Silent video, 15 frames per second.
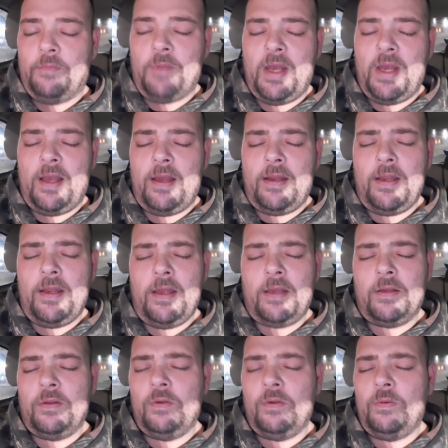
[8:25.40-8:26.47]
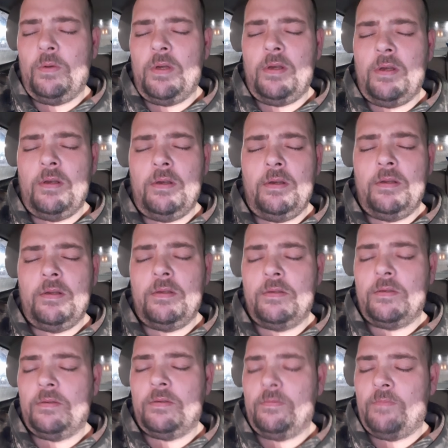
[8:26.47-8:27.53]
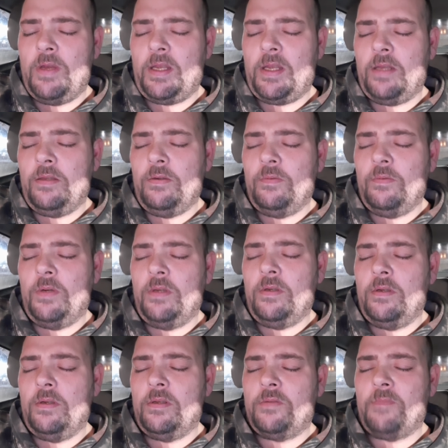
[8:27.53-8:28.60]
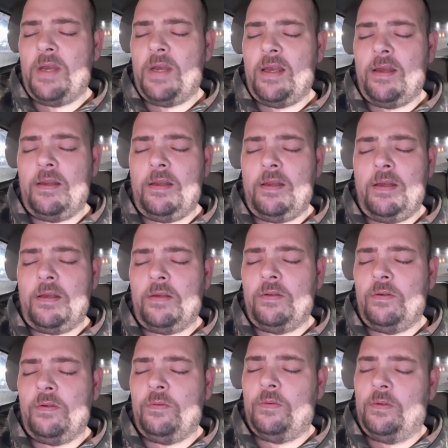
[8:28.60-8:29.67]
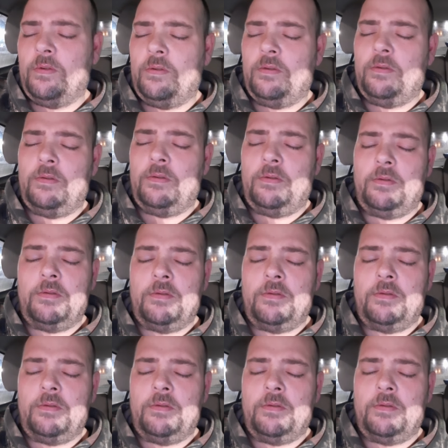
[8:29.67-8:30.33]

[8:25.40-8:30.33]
My neck of the woods, neck of the woods, my neck of the woods.